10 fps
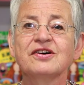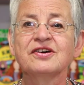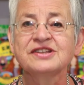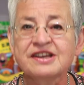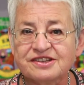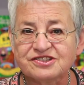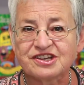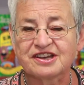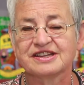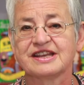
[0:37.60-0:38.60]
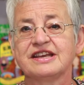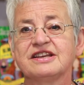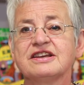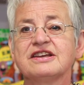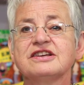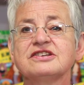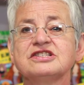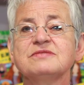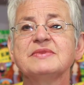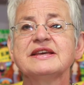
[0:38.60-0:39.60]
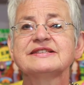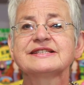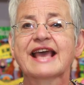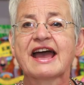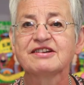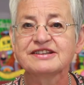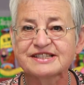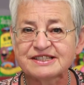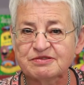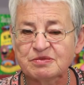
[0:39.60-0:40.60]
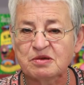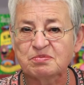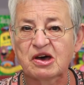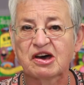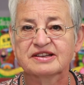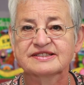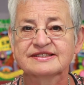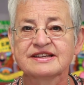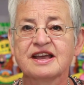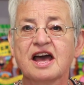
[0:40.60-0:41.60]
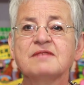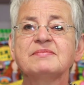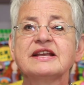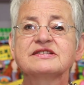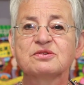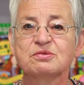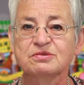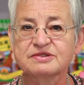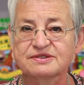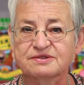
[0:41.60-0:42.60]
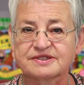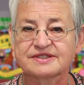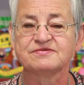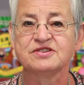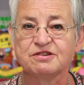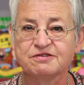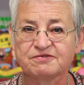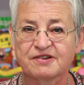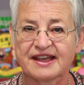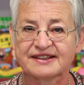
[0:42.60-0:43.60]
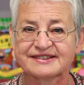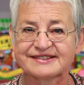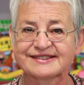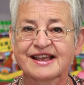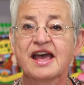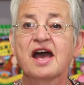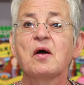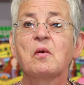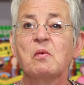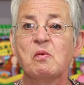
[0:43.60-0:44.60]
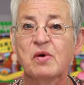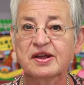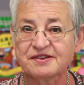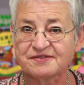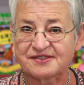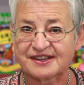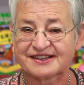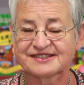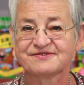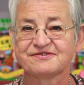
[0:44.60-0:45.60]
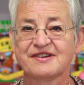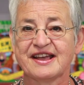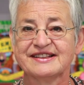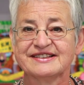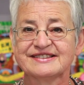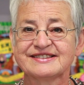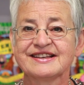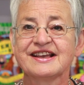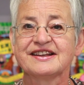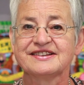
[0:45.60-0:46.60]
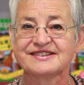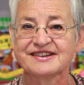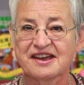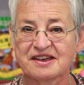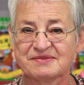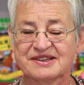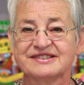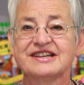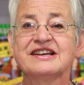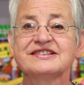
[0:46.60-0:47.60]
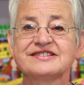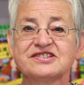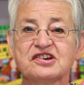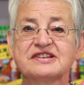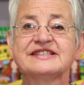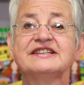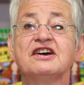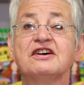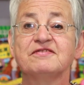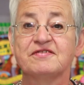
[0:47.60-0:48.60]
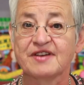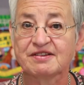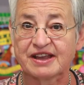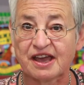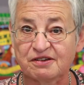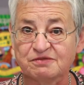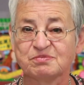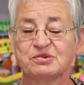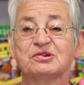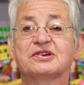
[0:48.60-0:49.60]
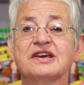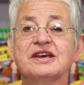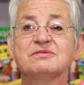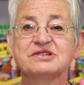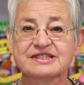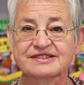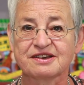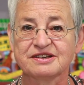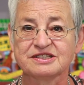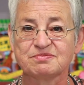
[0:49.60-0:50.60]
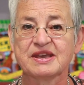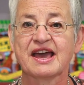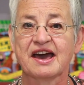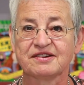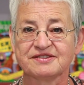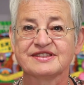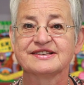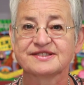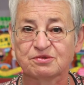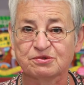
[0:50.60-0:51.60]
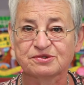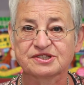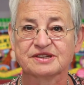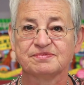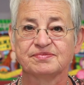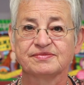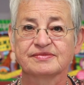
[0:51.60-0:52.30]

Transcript: On her journey, she meets characters from her past and makes all sorts of new friends. One of these friends, Diamond, stars in her very own book, which is going to be out this autumn.